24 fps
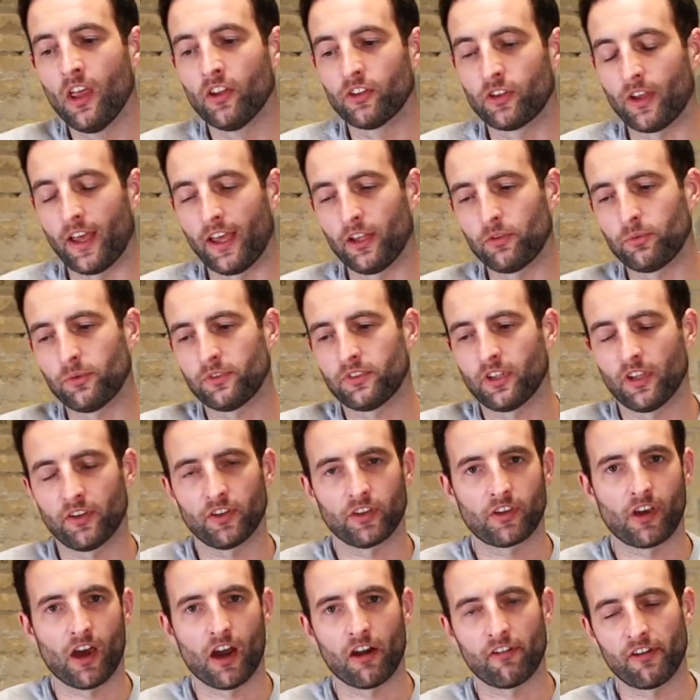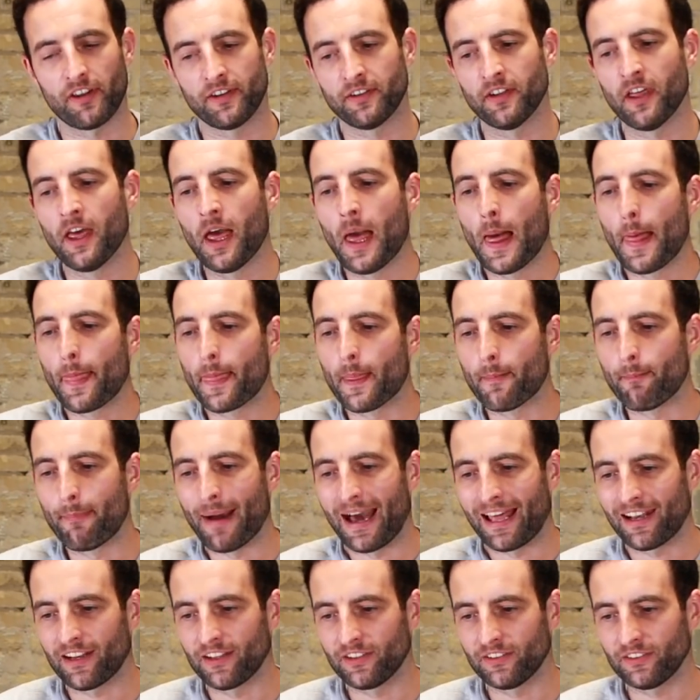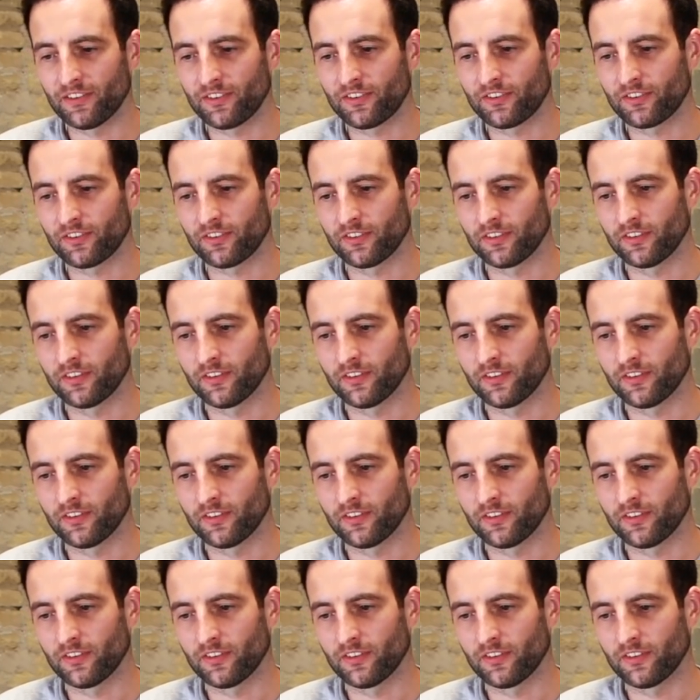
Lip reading: So as we turn the car in, the balance